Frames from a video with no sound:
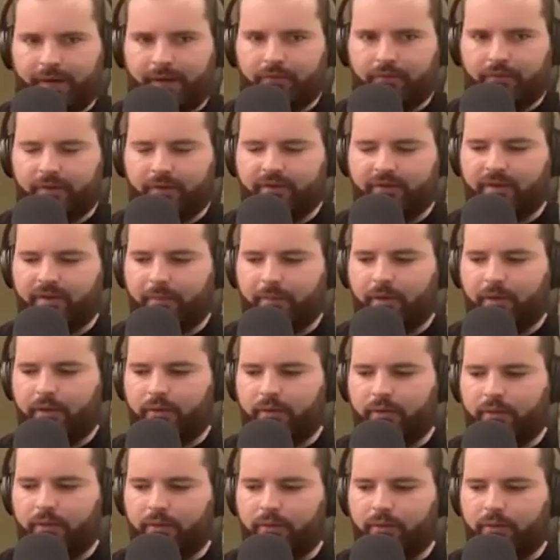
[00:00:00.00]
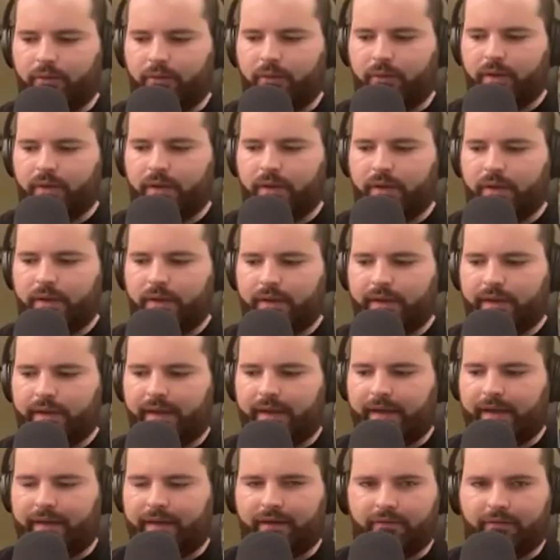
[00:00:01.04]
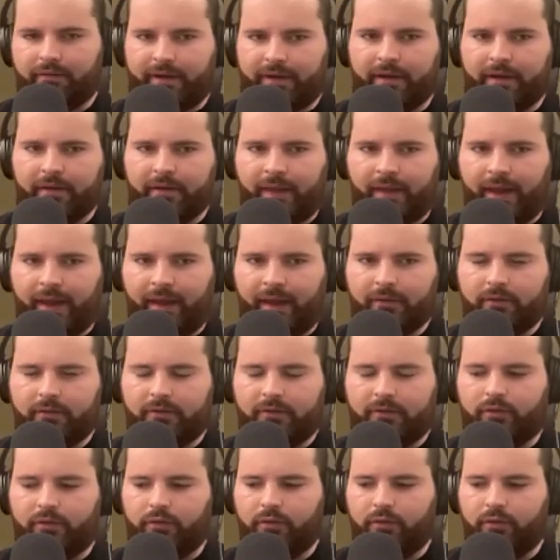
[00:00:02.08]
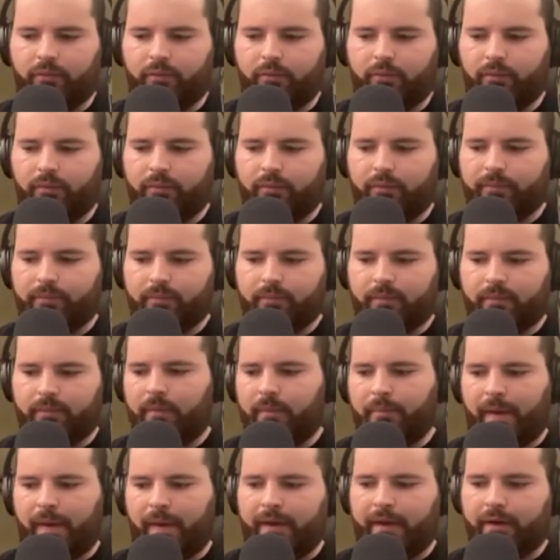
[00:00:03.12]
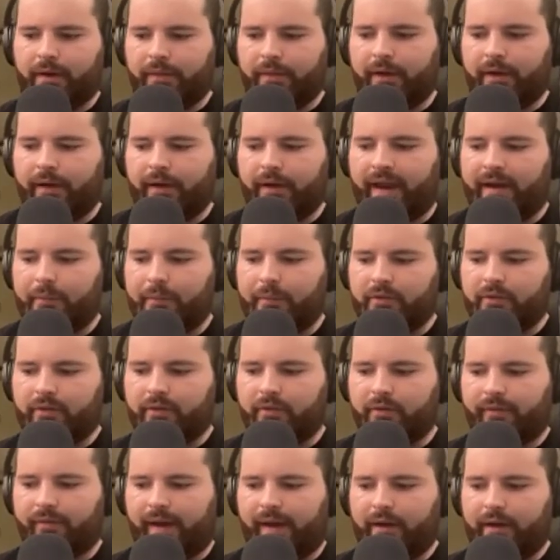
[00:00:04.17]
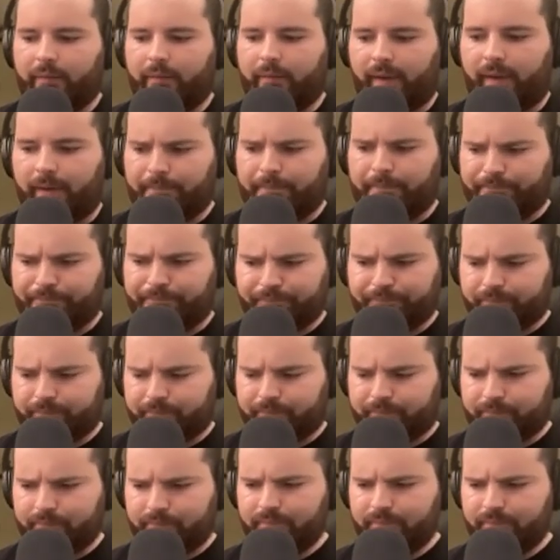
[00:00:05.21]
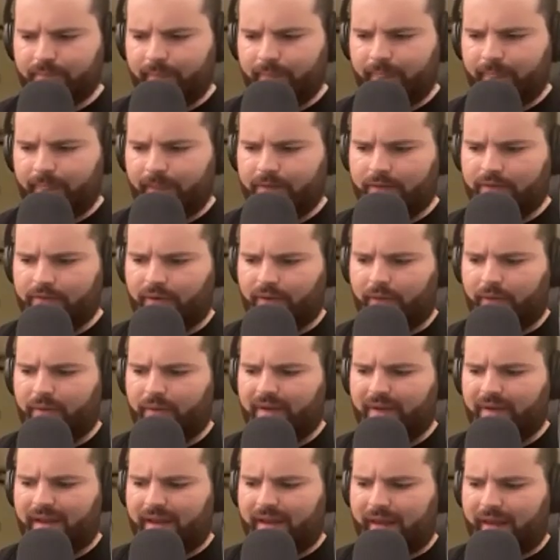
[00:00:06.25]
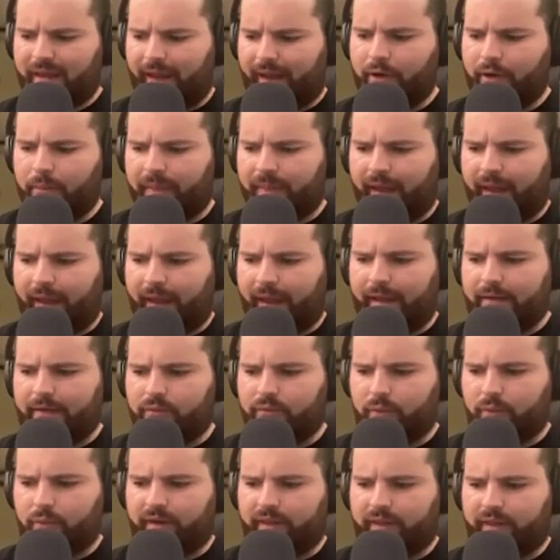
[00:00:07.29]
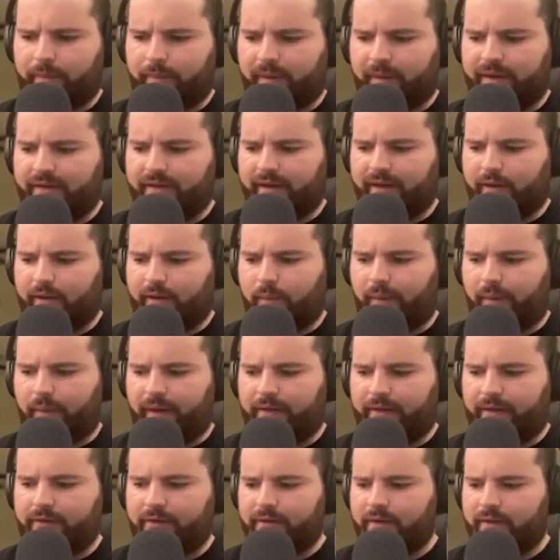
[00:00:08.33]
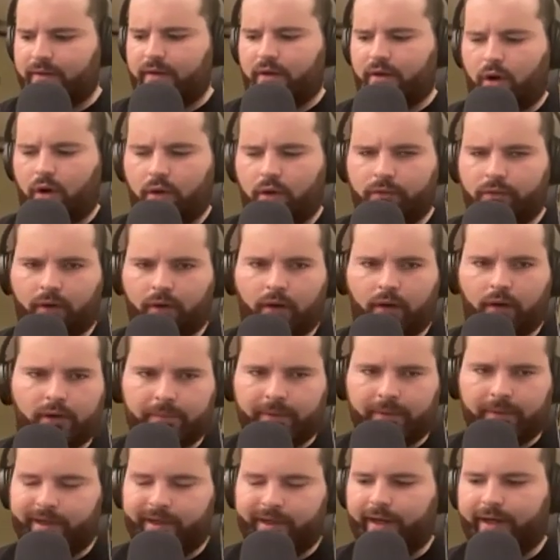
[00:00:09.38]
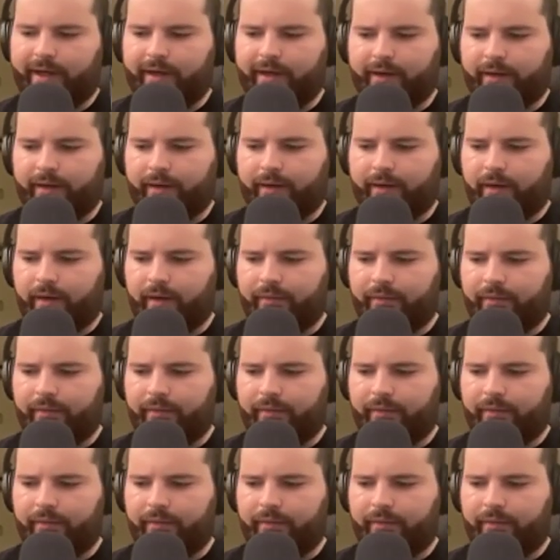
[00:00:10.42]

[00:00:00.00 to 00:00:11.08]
for someone who can configure that to better their animal's environment. So I hope that is one of the big takeaways, overall appreciation of the